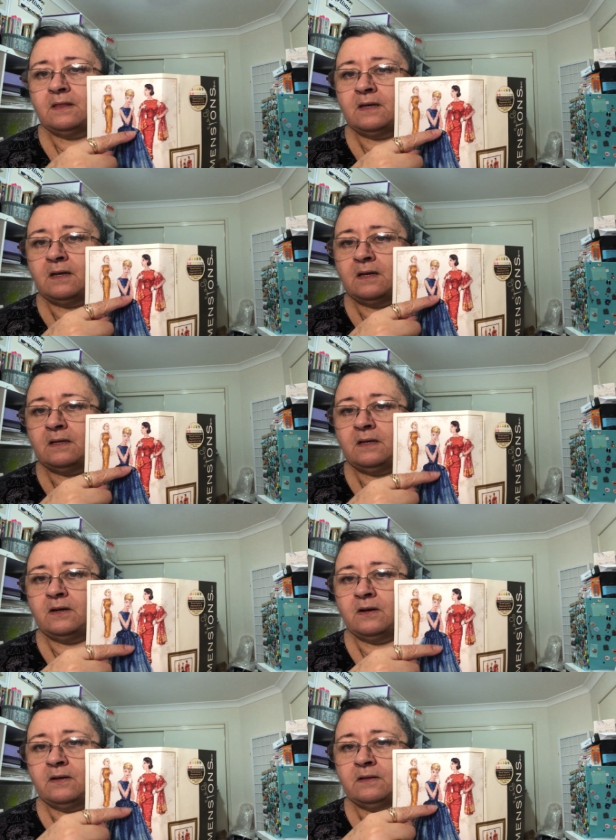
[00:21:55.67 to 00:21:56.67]
the,
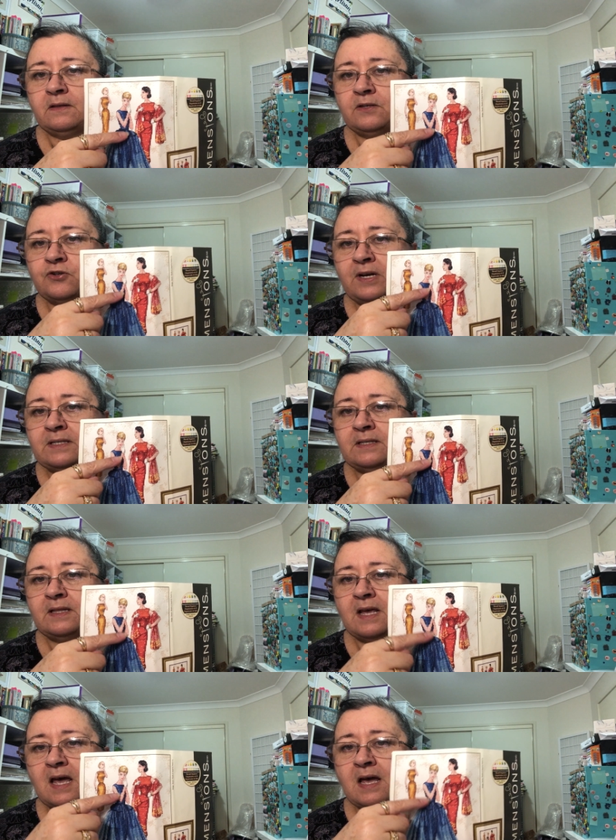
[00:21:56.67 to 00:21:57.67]
you know, the dress
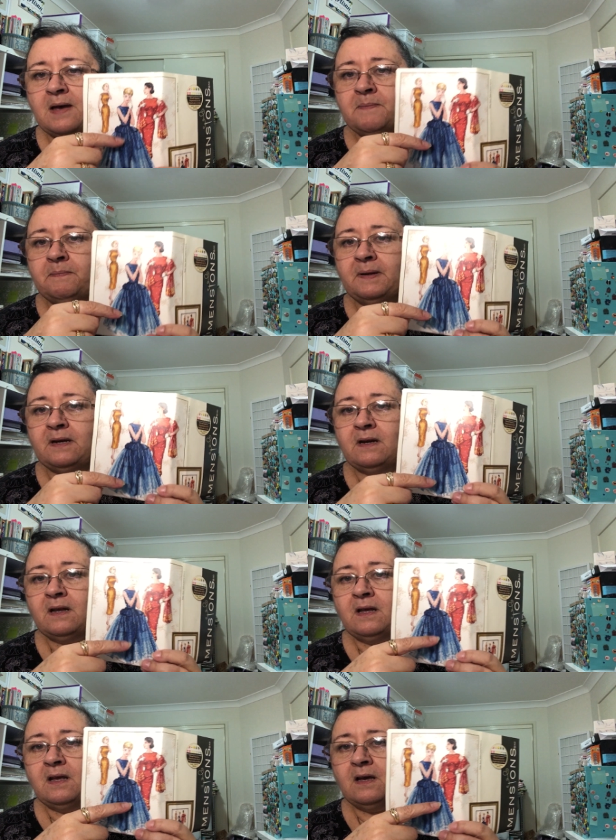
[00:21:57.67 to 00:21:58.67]
and the arm, but
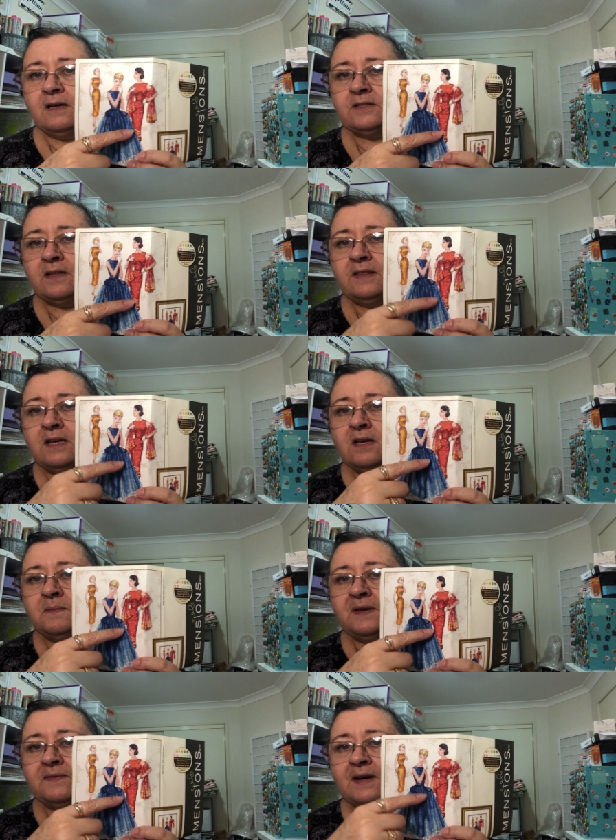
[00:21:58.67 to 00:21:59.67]
I don't think
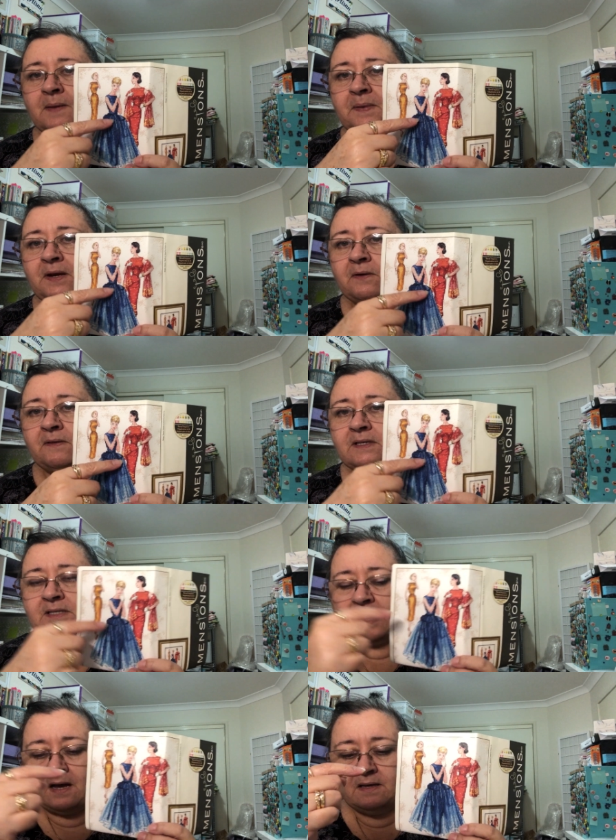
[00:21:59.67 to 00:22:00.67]
I'm even up here in the
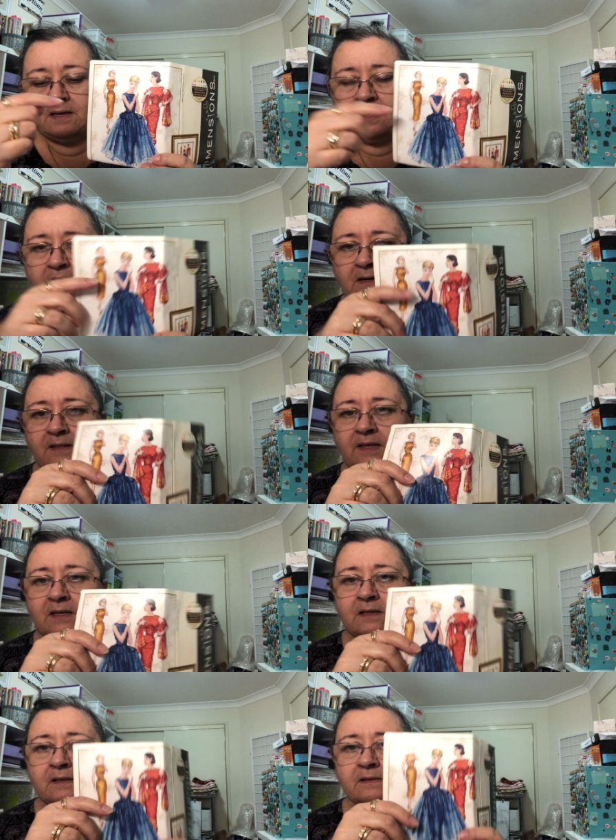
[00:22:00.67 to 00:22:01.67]
dark yet. I
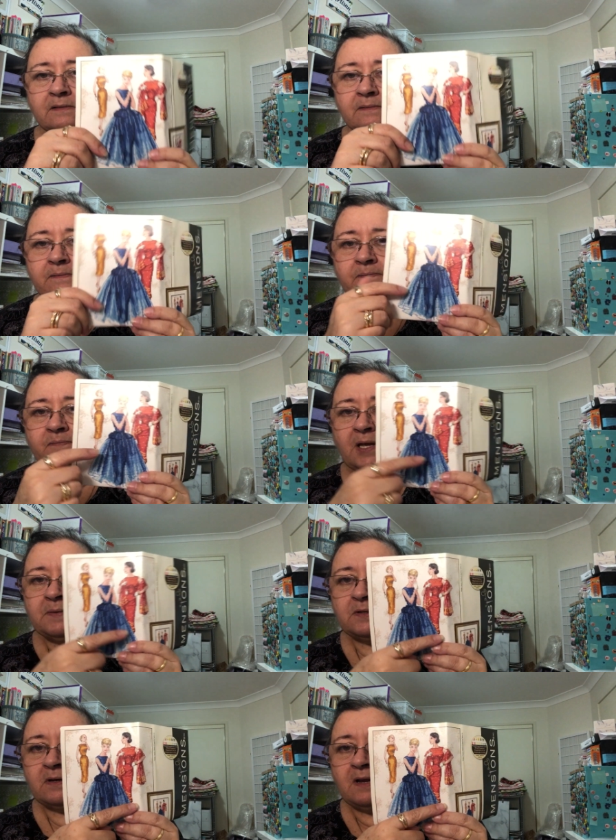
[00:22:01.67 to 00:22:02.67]
think
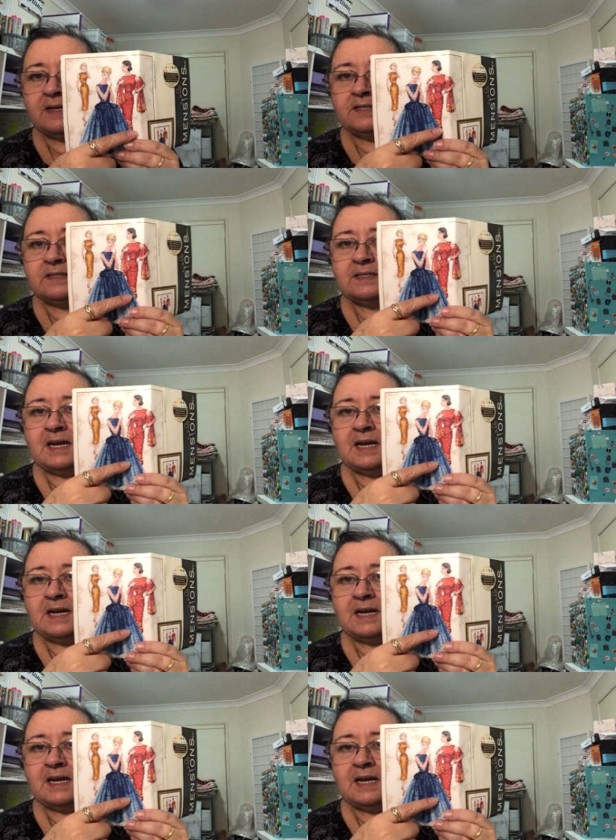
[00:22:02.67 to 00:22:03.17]
I'm sort of like just